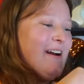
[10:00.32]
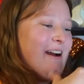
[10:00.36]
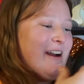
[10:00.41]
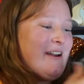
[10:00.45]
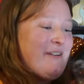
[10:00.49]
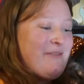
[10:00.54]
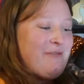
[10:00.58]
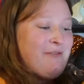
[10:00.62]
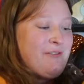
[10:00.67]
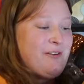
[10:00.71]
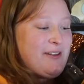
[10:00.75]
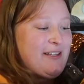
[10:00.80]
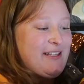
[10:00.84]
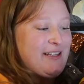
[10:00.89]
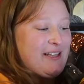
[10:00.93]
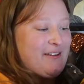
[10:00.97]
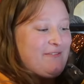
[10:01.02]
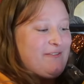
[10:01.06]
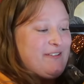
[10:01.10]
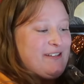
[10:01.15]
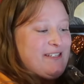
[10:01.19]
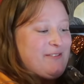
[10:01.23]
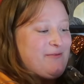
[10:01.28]
I really
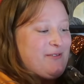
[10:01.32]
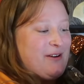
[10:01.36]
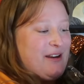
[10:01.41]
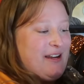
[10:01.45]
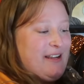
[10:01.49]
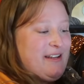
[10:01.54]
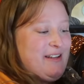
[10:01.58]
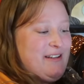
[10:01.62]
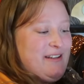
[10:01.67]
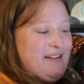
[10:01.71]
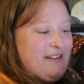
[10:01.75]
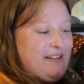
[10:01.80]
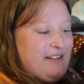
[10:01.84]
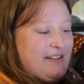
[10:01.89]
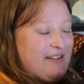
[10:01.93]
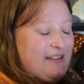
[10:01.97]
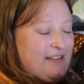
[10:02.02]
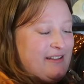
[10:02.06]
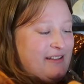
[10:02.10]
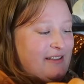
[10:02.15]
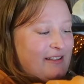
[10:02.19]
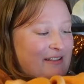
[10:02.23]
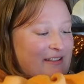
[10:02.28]
love this one.
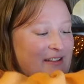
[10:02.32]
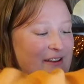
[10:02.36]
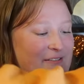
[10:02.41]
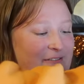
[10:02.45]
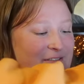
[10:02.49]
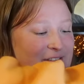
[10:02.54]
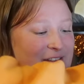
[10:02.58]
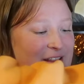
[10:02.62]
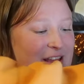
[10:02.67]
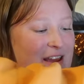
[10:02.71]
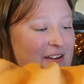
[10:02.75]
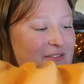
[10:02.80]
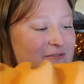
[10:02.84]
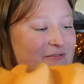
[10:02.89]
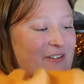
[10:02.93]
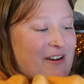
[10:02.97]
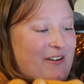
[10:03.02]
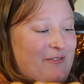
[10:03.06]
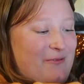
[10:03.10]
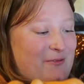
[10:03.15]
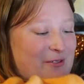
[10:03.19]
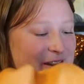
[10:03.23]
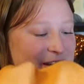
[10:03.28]
Definitely a
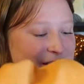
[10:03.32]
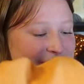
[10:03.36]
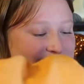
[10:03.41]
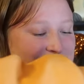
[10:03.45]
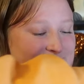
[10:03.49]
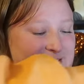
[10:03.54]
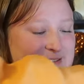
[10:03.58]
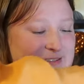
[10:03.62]
fun one.